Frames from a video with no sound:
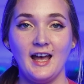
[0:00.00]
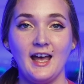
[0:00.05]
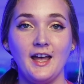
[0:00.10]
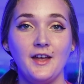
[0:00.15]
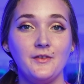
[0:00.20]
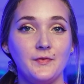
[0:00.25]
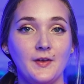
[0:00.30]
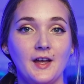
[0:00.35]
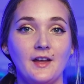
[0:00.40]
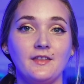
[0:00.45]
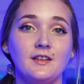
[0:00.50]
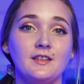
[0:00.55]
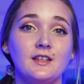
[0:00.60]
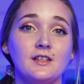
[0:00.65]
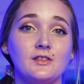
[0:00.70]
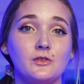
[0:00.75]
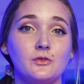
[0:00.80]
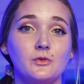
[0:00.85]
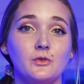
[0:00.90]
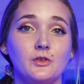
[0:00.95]
I've found that
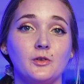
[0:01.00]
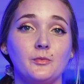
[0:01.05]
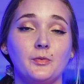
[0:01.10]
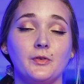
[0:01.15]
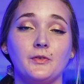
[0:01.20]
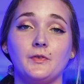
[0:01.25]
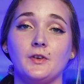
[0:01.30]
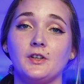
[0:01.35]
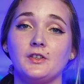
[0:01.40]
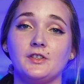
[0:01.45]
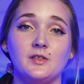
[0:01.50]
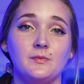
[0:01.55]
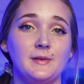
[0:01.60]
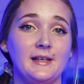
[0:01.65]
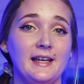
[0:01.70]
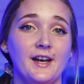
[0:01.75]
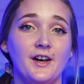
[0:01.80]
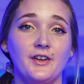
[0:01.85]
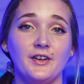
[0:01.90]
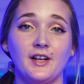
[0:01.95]
this coral prefers to
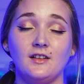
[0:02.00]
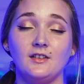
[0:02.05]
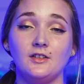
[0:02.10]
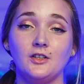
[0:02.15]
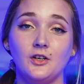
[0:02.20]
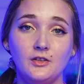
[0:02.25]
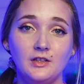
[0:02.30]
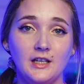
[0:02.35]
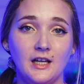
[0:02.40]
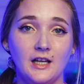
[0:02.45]
be held at low